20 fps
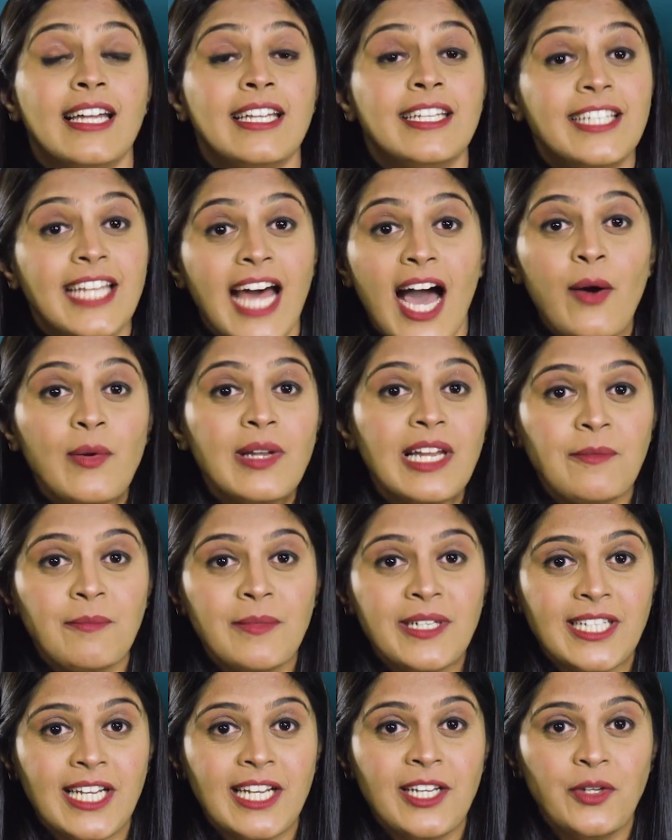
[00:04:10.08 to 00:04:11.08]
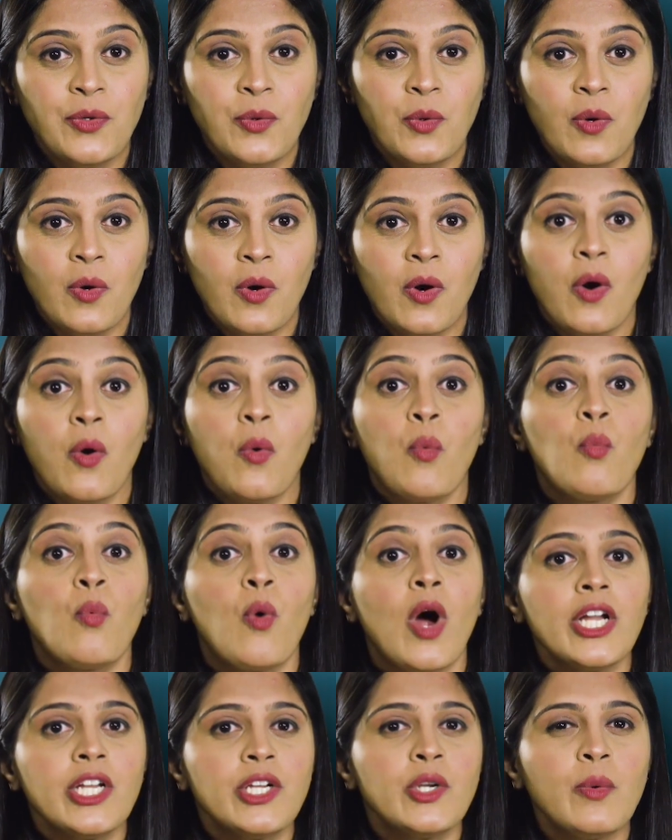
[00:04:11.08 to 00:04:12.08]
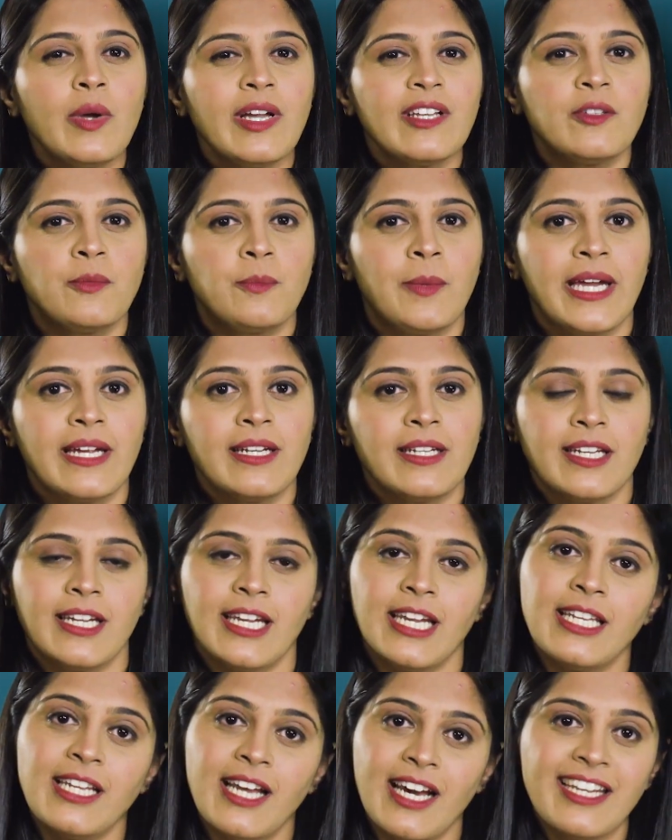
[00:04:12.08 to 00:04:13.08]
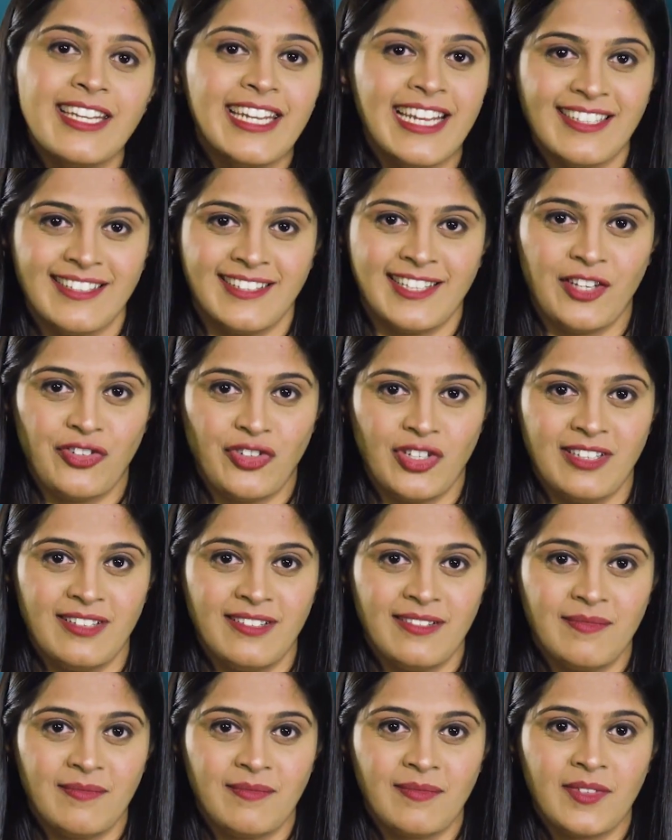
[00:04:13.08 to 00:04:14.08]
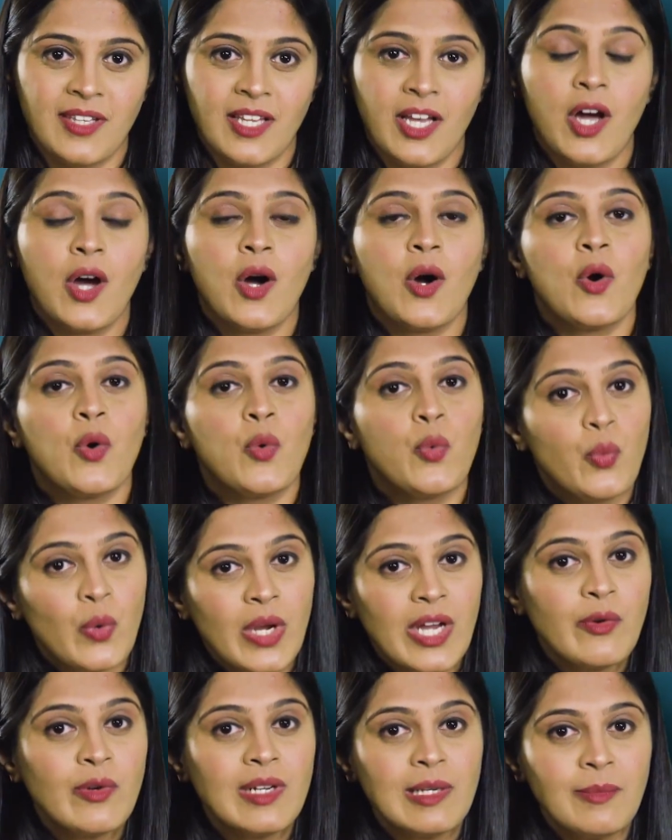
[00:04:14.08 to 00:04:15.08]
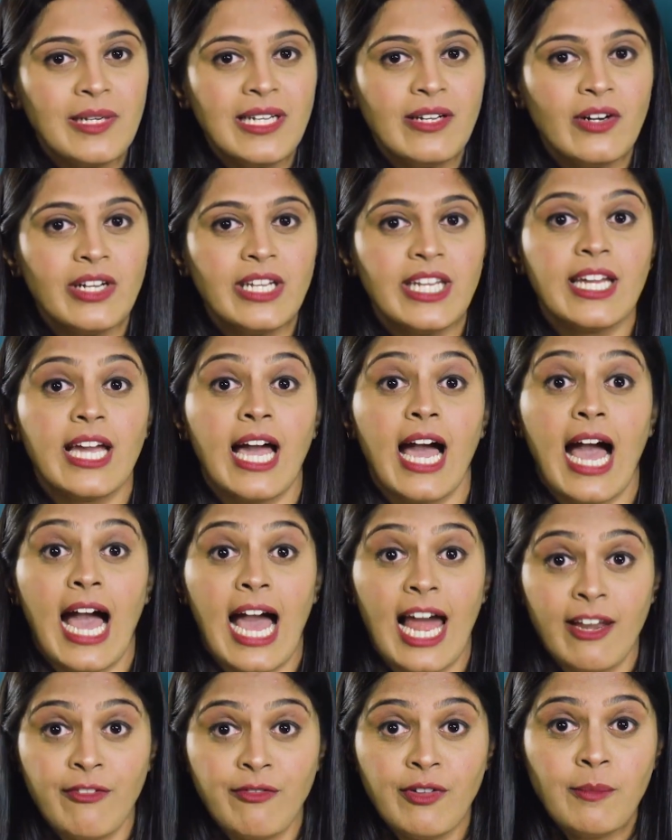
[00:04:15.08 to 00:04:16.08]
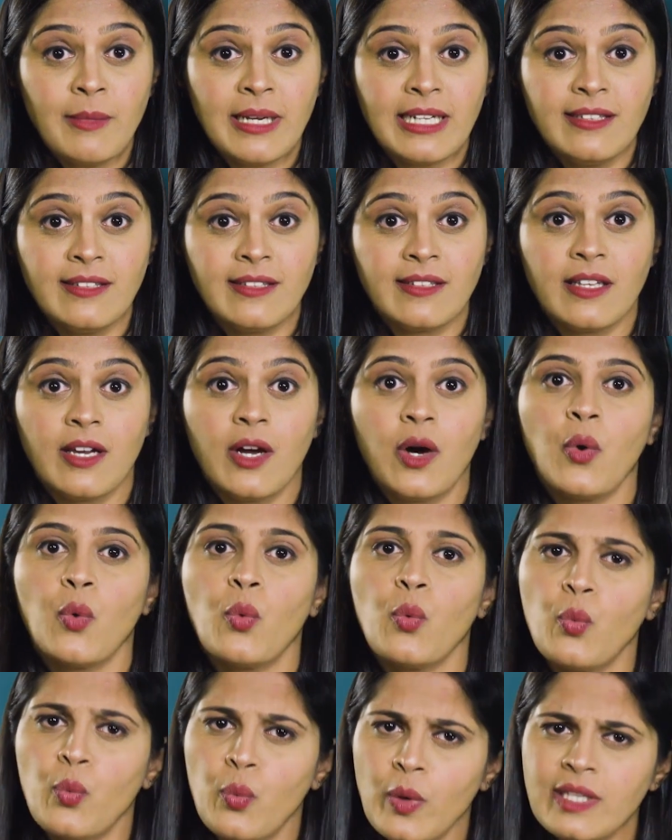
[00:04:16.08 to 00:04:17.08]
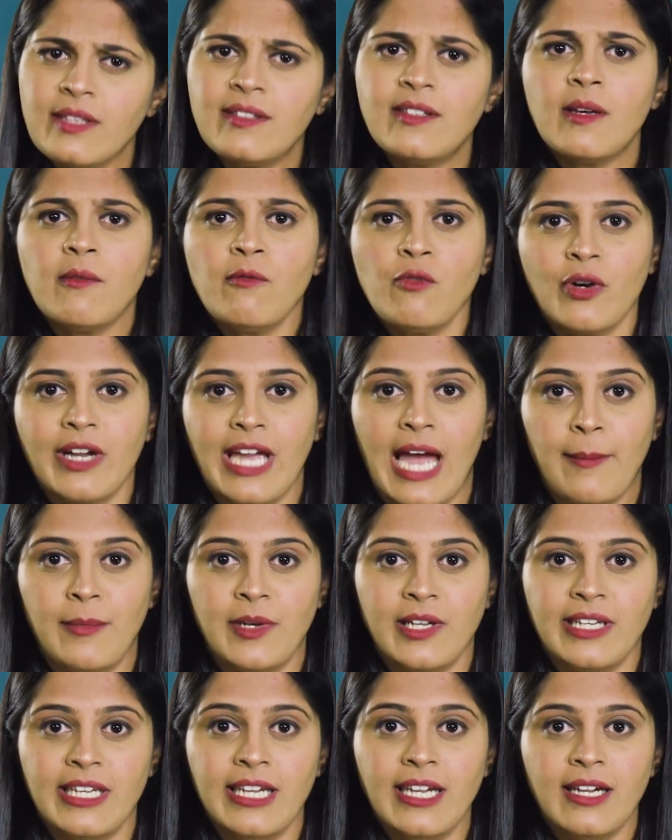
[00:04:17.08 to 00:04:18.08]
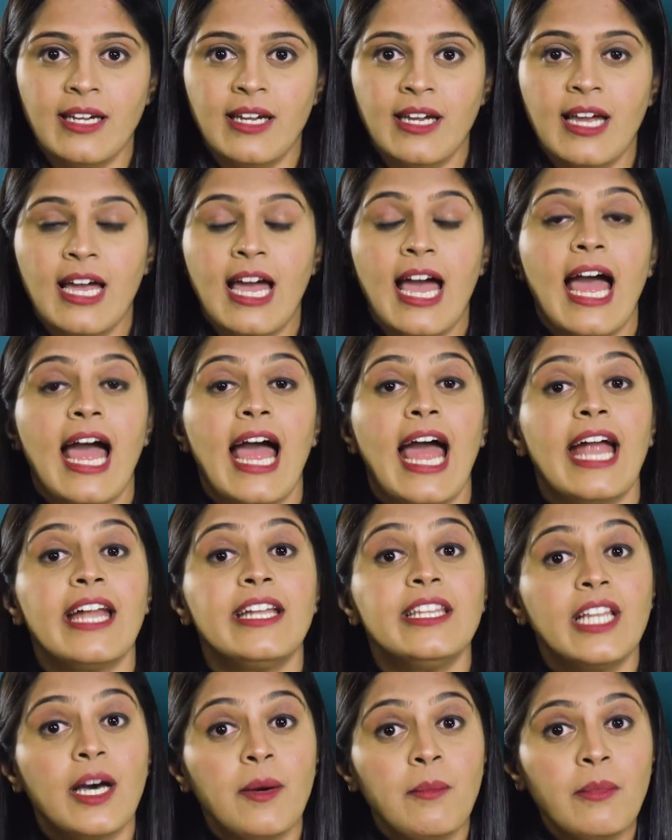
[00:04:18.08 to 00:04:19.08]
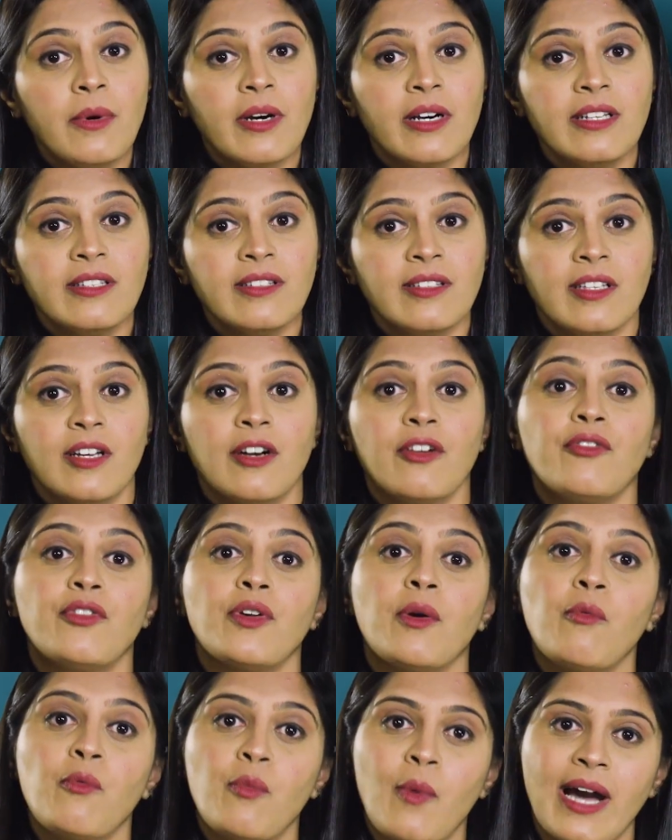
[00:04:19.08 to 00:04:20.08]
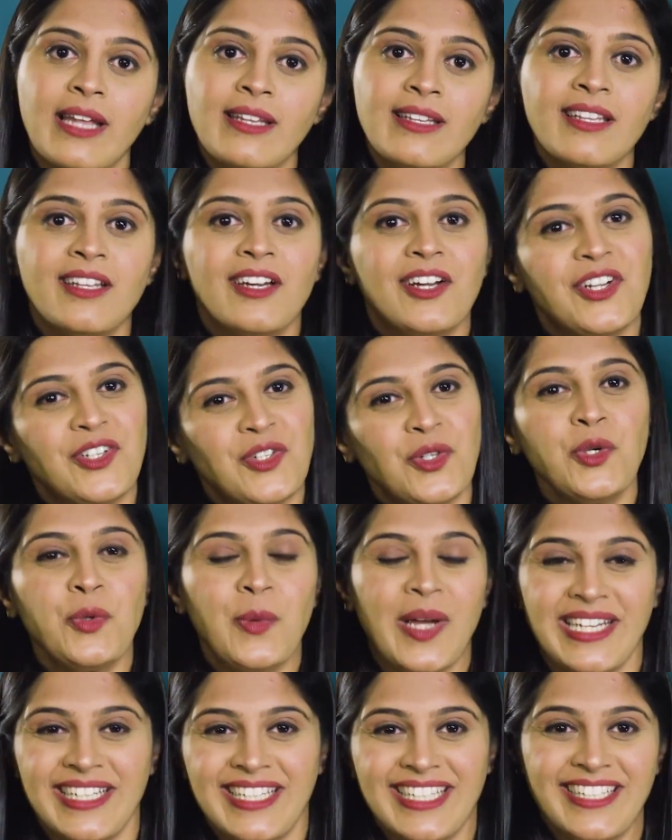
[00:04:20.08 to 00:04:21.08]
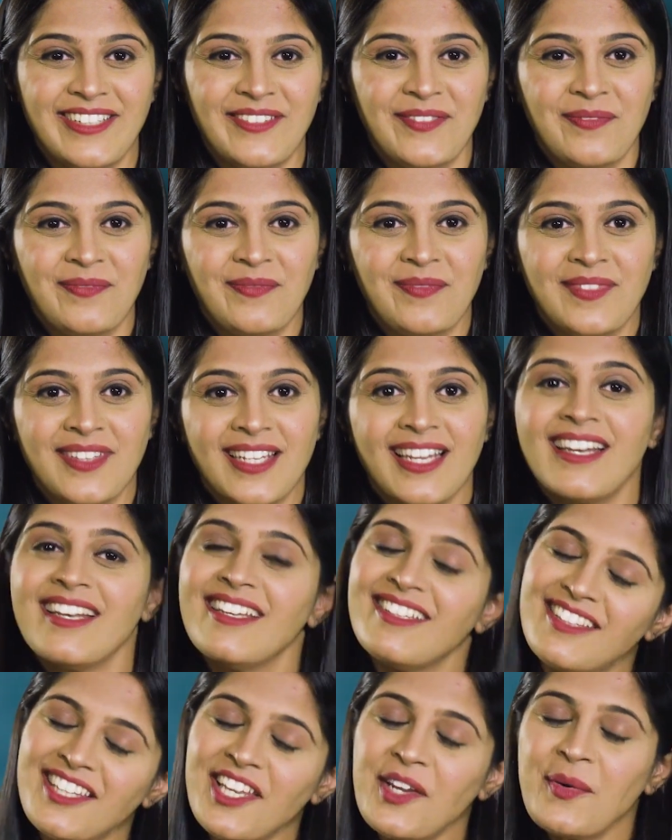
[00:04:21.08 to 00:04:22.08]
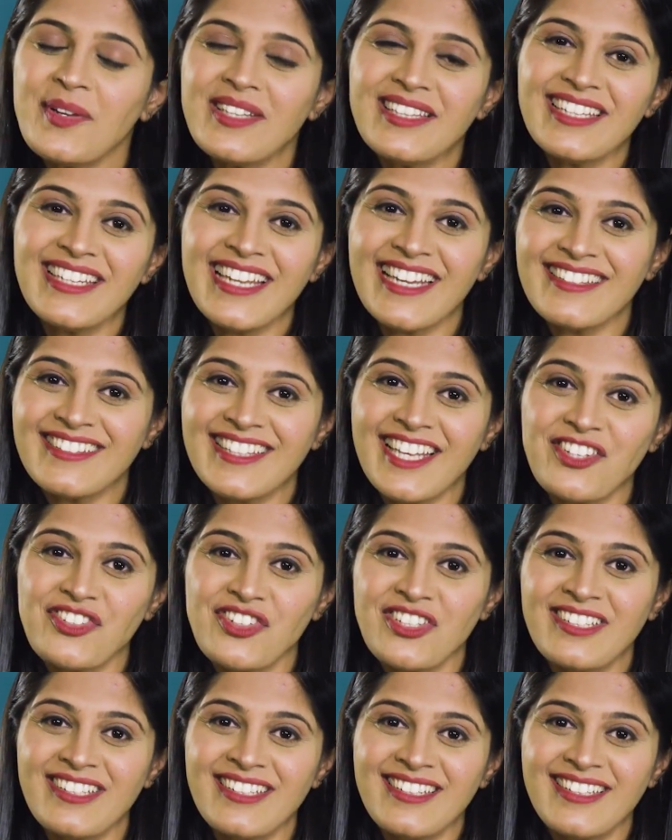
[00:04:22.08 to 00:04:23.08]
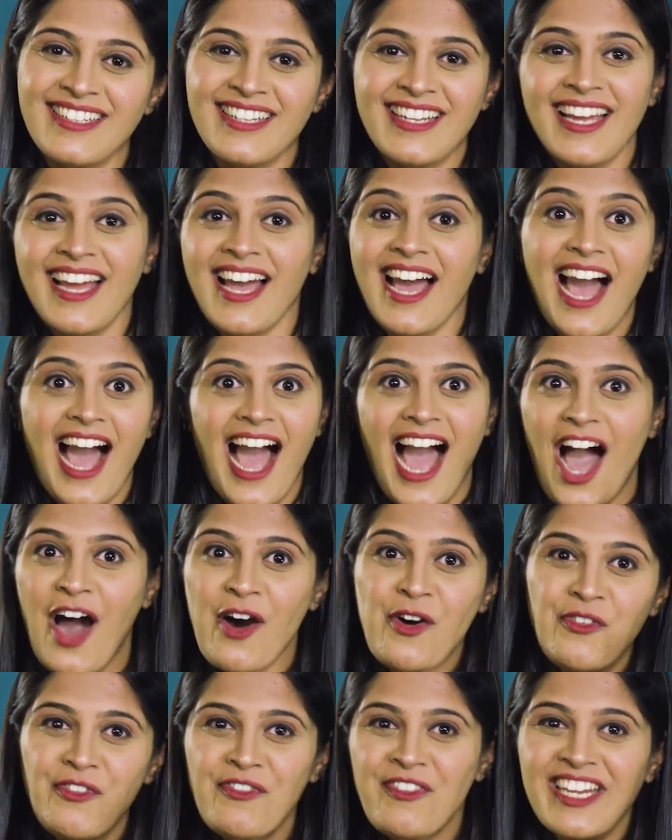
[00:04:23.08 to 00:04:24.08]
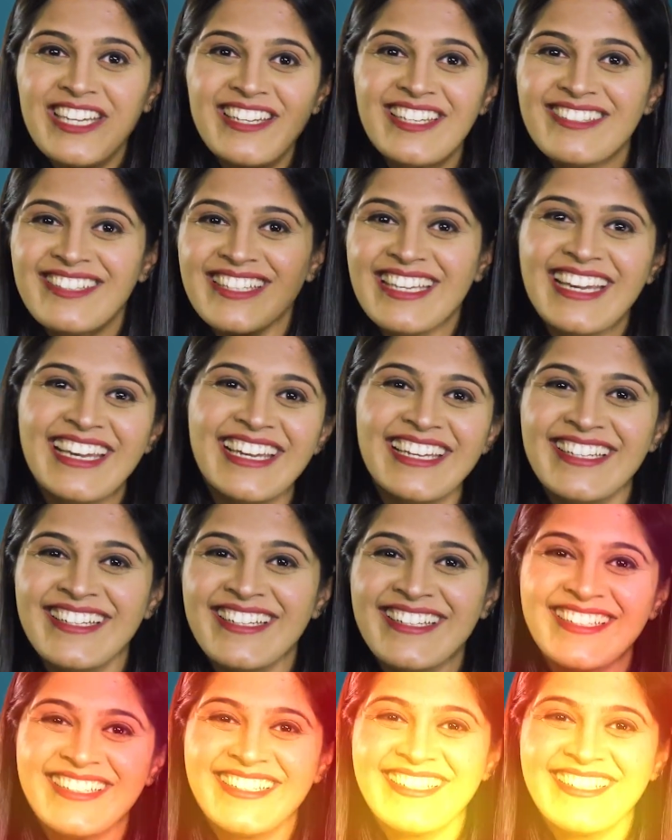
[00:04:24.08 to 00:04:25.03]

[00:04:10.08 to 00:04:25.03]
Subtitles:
Now let me tell you what to expect in our next session. We will be learning alphabets with some vocabulary and numbers from 1 to 20. See you in the next session. Auf Wiedersehen!